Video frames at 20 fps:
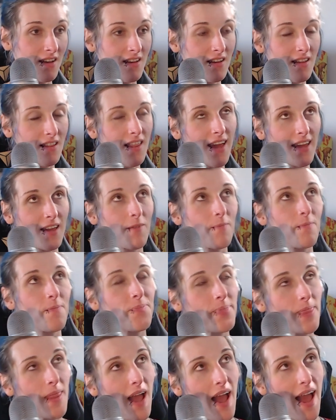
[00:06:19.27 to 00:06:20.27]
like,
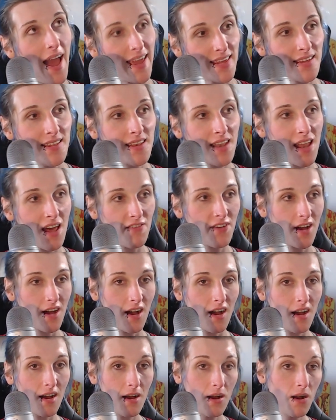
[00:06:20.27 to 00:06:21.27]
I can
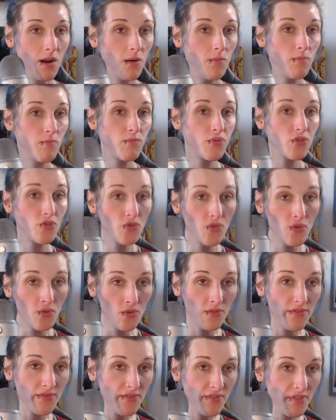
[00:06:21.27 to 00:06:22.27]
never
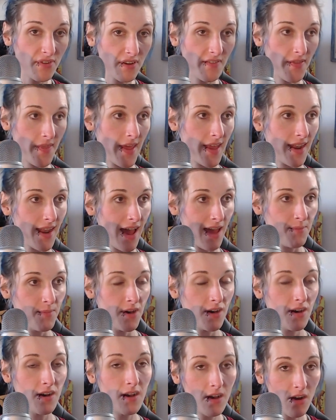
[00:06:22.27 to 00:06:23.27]
prove that I'm
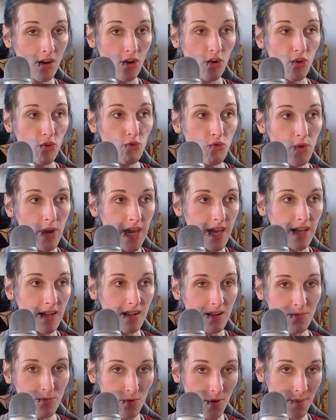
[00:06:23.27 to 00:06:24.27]
a real
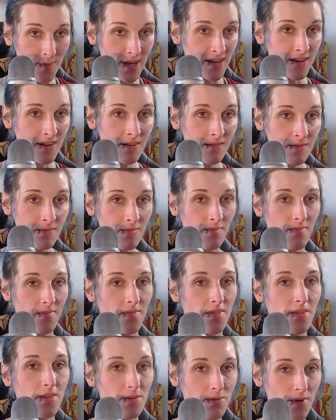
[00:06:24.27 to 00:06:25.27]
woman,
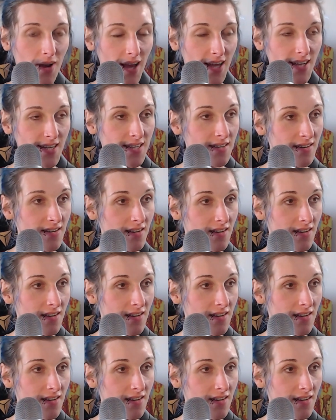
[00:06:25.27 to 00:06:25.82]
right?